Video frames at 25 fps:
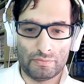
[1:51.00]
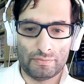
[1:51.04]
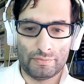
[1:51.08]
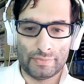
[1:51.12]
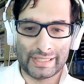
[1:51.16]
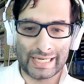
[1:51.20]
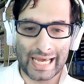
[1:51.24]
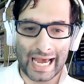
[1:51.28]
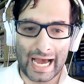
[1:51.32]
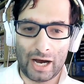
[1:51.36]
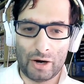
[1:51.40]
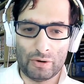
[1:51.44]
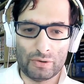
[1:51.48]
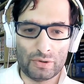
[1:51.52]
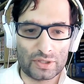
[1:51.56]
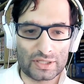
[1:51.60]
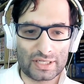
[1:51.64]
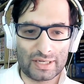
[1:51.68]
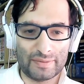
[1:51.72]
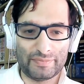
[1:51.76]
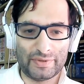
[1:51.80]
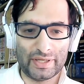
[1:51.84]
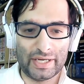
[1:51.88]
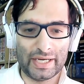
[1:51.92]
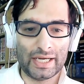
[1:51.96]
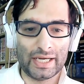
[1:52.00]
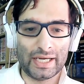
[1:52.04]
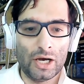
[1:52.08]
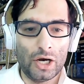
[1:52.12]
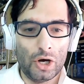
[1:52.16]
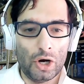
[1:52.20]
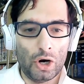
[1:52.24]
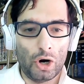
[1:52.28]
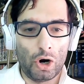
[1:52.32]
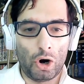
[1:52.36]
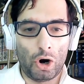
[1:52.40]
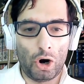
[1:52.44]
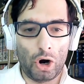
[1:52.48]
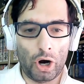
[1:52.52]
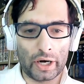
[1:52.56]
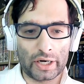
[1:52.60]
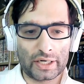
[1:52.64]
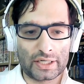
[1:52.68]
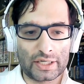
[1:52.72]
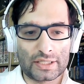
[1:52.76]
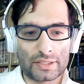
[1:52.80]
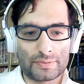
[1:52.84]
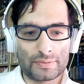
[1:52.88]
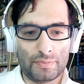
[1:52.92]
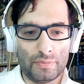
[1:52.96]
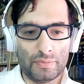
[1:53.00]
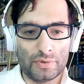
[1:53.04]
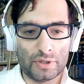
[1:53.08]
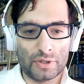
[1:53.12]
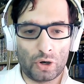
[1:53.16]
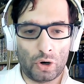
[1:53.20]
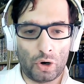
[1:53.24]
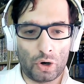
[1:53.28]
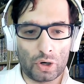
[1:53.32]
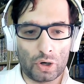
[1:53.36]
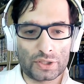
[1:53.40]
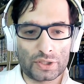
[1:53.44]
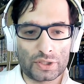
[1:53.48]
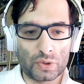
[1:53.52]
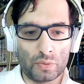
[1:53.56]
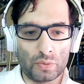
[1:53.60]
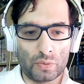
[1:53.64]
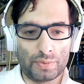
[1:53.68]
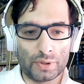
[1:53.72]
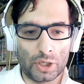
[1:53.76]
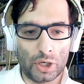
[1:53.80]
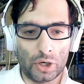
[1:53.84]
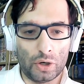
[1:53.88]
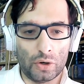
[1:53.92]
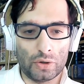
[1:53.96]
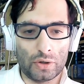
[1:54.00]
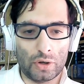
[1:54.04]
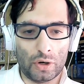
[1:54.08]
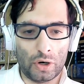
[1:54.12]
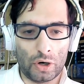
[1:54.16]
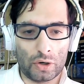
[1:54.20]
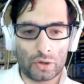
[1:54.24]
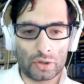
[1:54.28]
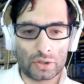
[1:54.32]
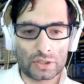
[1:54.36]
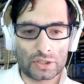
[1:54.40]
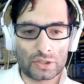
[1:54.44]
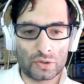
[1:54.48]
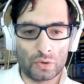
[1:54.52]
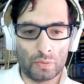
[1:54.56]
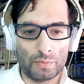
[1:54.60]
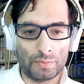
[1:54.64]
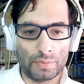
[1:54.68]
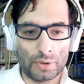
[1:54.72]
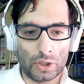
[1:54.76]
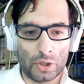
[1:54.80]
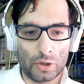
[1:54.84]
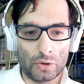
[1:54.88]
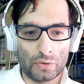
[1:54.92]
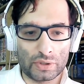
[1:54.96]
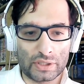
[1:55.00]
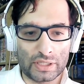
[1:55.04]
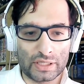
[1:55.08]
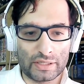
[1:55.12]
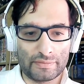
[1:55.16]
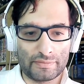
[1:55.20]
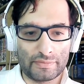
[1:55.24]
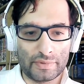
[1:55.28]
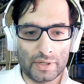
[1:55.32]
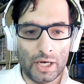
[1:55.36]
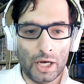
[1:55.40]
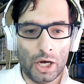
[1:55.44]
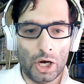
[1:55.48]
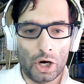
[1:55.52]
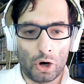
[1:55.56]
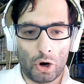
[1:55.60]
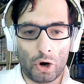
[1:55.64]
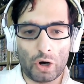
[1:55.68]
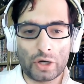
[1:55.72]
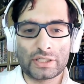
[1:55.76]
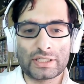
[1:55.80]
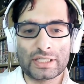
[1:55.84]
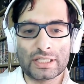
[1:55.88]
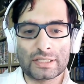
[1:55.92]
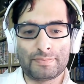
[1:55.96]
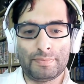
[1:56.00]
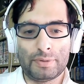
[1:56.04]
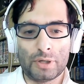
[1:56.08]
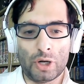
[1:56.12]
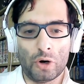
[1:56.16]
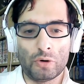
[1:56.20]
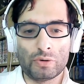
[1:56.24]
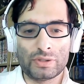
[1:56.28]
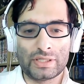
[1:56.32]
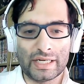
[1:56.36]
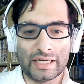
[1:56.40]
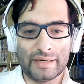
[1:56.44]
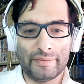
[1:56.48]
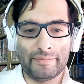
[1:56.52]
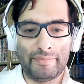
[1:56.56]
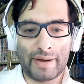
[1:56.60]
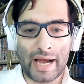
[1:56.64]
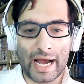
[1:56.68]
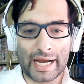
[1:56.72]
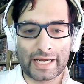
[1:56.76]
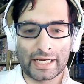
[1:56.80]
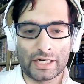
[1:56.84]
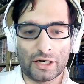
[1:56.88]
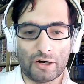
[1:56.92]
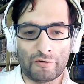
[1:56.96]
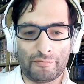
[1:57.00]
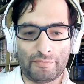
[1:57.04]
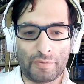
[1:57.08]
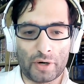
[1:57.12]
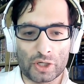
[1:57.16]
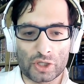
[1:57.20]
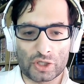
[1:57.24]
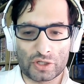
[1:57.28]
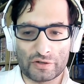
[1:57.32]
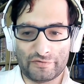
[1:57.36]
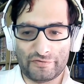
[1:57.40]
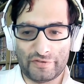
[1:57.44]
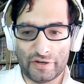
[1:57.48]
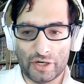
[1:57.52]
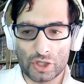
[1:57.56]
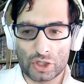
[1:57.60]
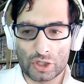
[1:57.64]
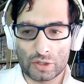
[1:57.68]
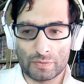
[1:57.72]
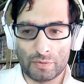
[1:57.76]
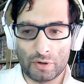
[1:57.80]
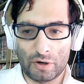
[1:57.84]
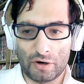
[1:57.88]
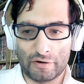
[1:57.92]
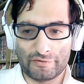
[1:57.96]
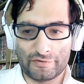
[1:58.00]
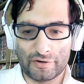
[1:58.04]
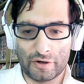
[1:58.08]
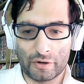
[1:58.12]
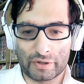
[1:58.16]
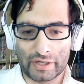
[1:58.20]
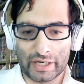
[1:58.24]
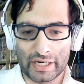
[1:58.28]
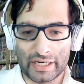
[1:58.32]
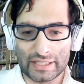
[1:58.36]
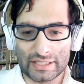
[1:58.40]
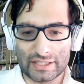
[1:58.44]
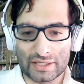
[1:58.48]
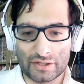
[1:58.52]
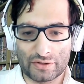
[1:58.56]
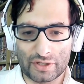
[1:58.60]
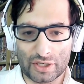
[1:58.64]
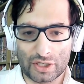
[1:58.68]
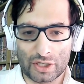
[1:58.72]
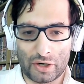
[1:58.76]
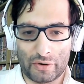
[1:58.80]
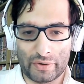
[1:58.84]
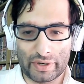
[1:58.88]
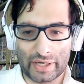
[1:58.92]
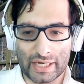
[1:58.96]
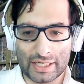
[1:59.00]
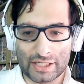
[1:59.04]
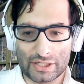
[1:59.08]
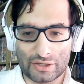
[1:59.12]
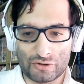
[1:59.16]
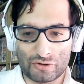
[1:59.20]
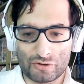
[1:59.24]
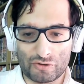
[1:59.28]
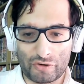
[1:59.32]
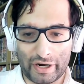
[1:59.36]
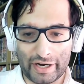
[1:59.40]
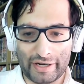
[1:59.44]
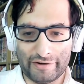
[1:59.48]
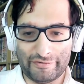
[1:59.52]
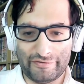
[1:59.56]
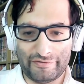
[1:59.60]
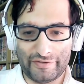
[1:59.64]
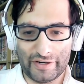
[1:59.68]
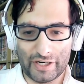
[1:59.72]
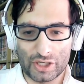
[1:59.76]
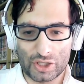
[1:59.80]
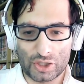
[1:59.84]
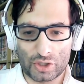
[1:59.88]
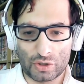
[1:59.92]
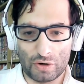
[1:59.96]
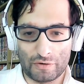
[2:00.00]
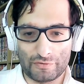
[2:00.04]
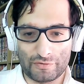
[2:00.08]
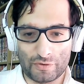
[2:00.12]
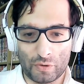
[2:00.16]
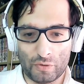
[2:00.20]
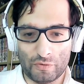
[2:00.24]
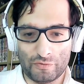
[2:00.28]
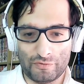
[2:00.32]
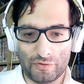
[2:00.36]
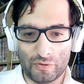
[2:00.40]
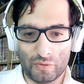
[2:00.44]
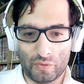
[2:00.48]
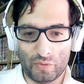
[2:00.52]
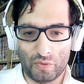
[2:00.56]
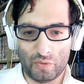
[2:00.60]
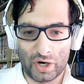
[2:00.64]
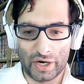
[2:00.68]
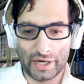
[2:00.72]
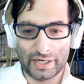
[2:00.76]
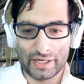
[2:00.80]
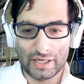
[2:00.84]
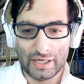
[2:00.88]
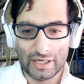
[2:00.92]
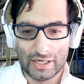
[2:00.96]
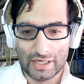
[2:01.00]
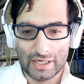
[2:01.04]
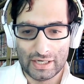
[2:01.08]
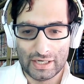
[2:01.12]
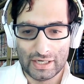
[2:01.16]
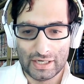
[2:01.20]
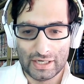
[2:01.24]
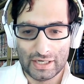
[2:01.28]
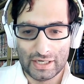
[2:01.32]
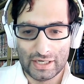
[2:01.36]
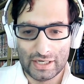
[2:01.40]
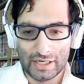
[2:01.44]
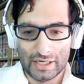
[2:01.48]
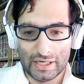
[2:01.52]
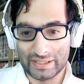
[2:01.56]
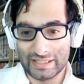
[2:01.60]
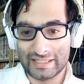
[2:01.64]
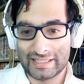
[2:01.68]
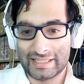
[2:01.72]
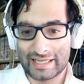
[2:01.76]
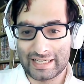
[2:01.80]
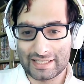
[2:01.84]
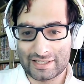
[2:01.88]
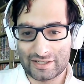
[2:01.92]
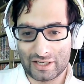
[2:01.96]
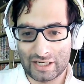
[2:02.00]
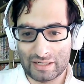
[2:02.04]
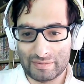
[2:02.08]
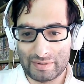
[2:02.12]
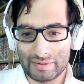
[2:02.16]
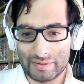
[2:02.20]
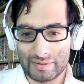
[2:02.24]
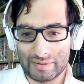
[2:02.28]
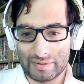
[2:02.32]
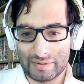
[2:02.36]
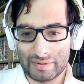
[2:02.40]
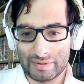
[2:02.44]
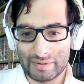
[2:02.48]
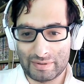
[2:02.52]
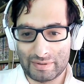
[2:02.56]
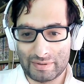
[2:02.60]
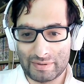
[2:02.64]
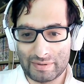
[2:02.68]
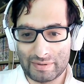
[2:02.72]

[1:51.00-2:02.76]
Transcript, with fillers: down or something. Hawks, Hawks will blow. Hawks will blow. Didn't Hawks's blow didn't pack enough punch to finish him off. Okay, so they're going in to try and finish off All for One. Don't know what these kids are going to be able to do, but